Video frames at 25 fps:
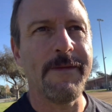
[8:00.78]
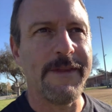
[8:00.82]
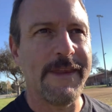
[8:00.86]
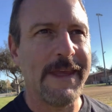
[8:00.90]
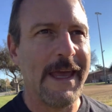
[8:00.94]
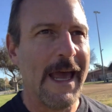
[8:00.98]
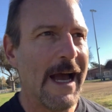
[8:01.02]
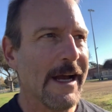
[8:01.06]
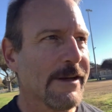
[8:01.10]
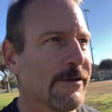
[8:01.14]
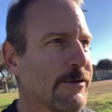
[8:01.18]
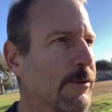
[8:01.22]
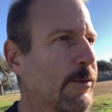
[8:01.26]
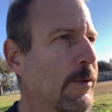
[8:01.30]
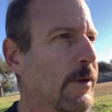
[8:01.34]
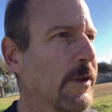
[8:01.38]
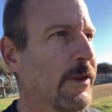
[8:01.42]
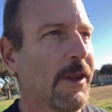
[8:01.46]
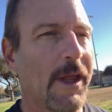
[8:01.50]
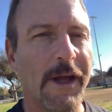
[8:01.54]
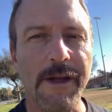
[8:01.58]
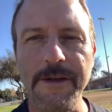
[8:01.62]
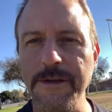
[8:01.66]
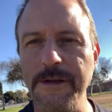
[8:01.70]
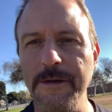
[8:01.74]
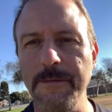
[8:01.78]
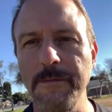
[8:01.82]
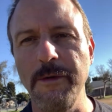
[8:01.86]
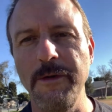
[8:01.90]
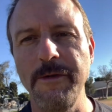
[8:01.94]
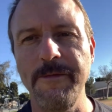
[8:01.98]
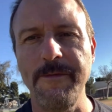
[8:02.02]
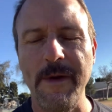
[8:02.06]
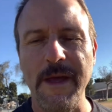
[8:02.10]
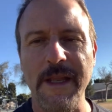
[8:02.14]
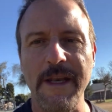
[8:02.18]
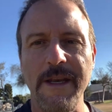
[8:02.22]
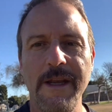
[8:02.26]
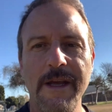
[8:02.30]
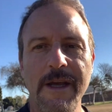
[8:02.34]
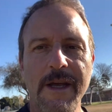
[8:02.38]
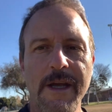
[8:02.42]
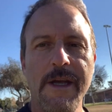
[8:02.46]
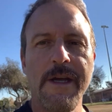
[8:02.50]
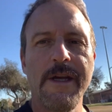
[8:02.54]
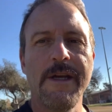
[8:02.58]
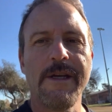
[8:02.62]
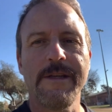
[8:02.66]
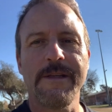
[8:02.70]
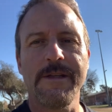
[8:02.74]
the actual lunge movement.
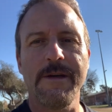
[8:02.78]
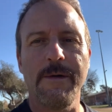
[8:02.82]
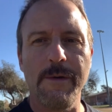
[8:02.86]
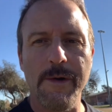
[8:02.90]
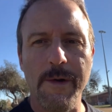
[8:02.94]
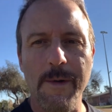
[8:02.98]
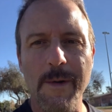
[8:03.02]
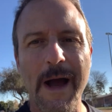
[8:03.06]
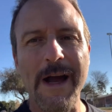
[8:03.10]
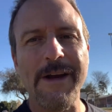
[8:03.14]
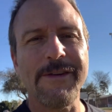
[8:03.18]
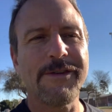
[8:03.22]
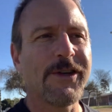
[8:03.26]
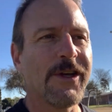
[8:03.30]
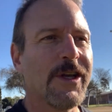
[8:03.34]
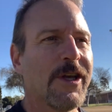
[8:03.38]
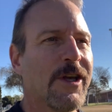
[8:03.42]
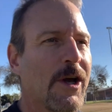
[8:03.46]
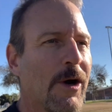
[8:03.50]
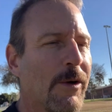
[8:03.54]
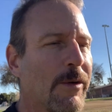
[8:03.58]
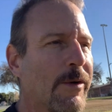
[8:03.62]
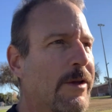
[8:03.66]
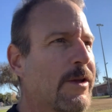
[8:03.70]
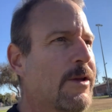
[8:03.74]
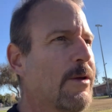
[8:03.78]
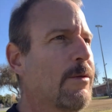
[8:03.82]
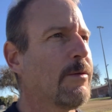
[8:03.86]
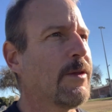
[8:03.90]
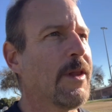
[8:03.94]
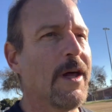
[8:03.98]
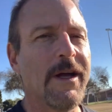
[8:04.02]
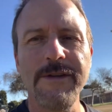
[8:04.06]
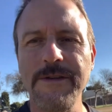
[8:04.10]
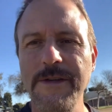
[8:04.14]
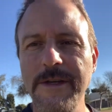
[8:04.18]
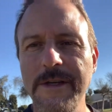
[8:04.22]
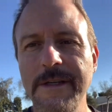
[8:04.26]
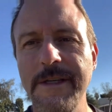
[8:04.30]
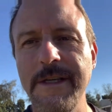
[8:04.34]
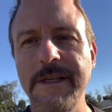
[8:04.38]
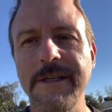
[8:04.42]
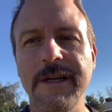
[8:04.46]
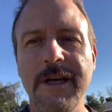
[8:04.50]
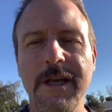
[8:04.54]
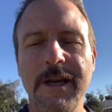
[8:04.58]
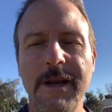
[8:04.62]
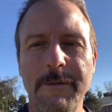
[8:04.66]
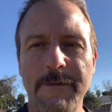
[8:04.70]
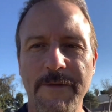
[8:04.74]
So when you actually go to do lunges, it's
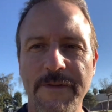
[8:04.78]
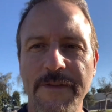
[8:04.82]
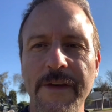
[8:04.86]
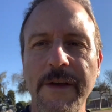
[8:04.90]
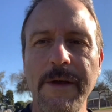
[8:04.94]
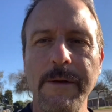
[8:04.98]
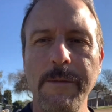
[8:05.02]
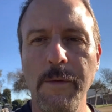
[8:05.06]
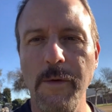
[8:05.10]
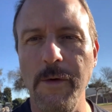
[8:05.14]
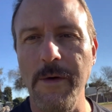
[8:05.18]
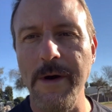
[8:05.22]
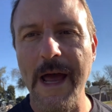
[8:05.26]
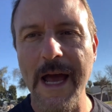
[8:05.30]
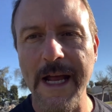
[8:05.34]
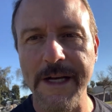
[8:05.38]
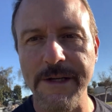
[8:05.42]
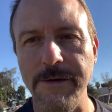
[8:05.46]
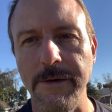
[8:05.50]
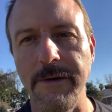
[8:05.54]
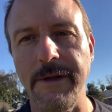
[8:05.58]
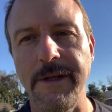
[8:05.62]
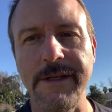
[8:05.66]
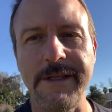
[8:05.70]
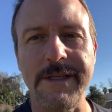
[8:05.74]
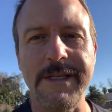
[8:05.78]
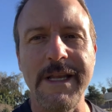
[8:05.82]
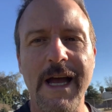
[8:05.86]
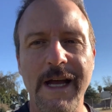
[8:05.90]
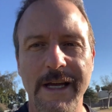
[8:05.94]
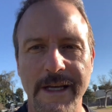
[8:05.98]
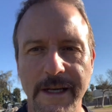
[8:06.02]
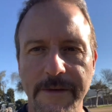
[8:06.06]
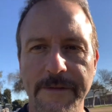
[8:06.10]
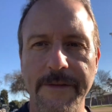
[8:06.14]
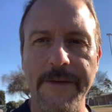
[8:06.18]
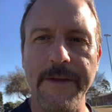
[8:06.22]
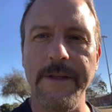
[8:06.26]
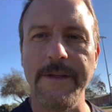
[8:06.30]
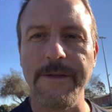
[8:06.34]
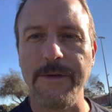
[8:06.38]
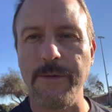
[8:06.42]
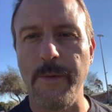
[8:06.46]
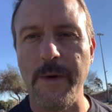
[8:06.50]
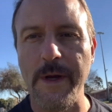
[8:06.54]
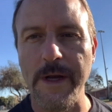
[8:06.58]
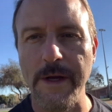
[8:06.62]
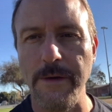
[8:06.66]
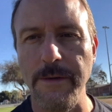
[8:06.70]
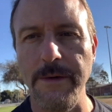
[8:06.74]
going to feel more natural. It's not going to feel as
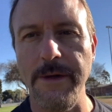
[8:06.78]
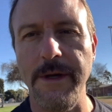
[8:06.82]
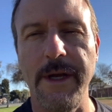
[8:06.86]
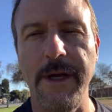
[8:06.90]
weird.